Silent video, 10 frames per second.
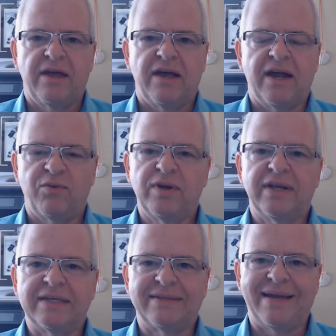I
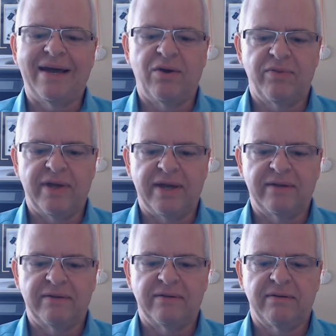realize now that
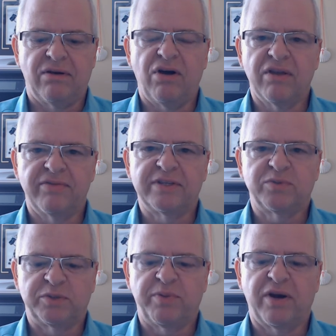all of this
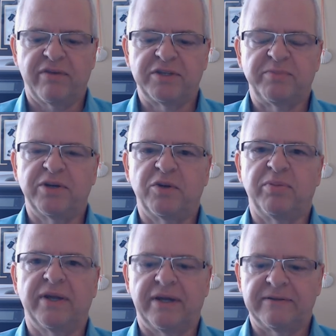was part of his bigger
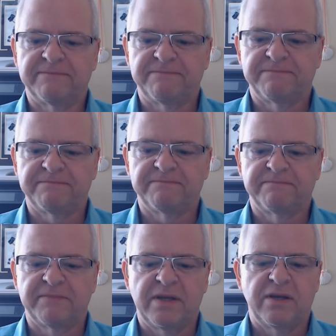plan,
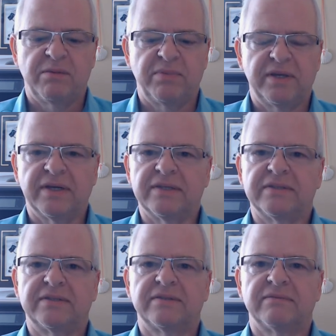
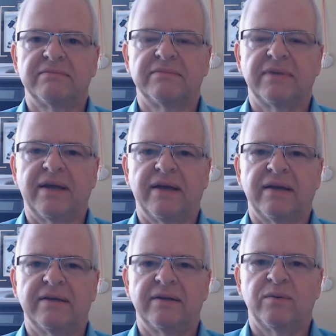because
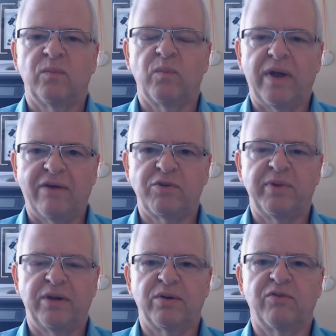after
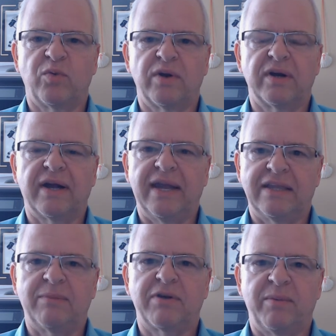being out of work, I
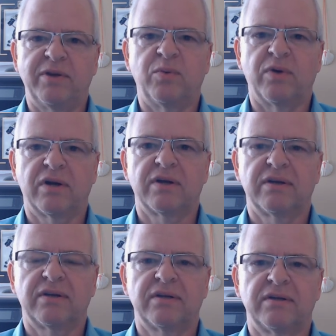ended up coming to work
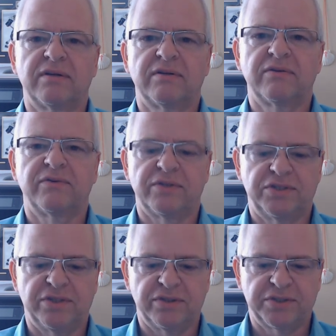for the
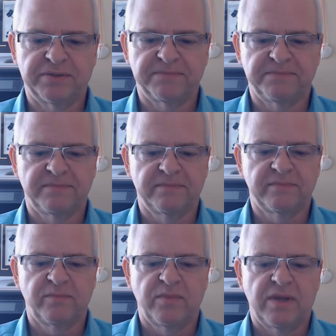church,
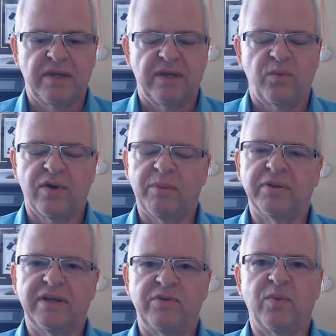where I
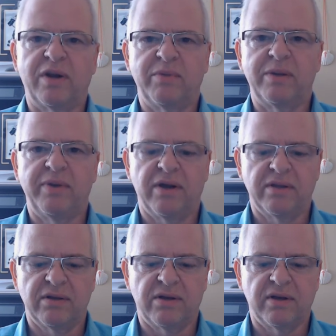believe he wanted me to be all
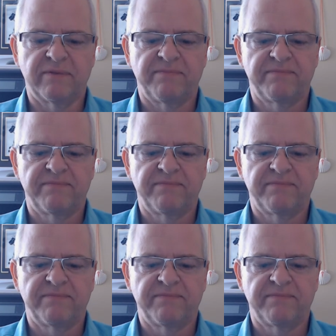along.